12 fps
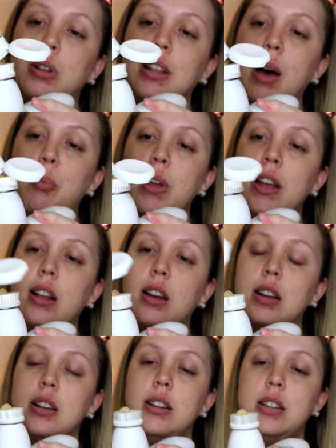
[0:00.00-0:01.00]
plop it
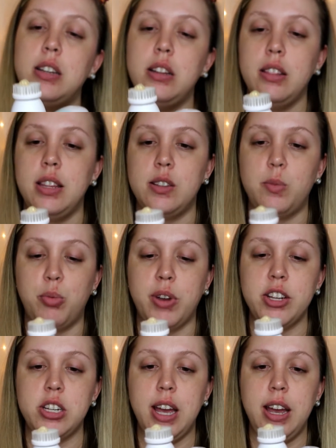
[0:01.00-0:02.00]
on this
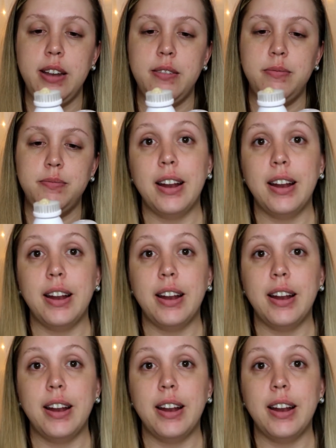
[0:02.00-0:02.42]
brush head.